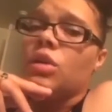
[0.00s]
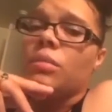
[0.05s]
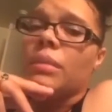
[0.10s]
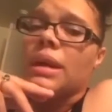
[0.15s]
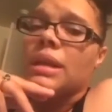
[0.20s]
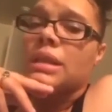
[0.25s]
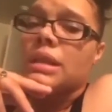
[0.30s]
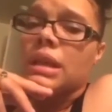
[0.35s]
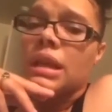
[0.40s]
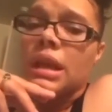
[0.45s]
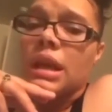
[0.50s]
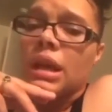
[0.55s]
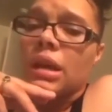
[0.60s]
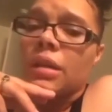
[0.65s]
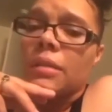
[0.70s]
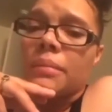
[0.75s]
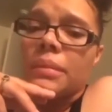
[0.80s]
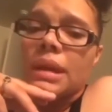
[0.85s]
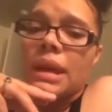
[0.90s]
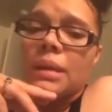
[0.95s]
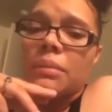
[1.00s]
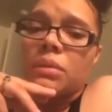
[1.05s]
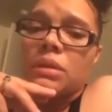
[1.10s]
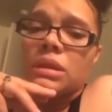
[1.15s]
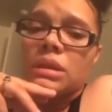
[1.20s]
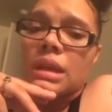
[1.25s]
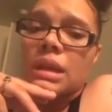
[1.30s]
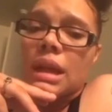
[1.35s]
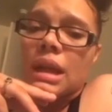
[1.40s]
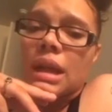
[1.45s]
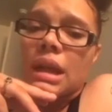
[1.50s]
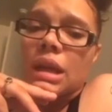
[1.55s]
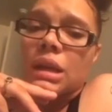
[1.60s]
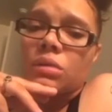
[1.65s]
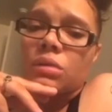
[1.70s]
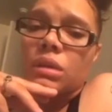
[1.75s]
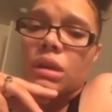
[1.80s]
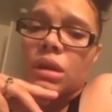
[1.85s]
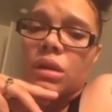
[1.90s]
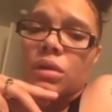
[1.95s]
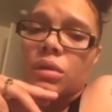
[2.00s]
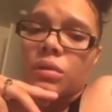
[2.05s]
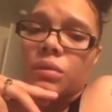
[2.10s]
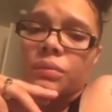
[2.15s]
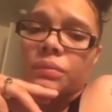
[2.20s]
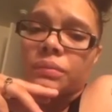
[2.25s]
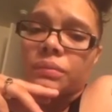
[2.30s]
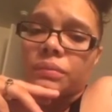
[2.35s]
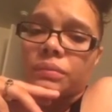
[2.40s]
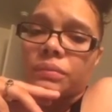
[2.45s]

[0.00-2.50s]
you might sit here and be able to say, you know,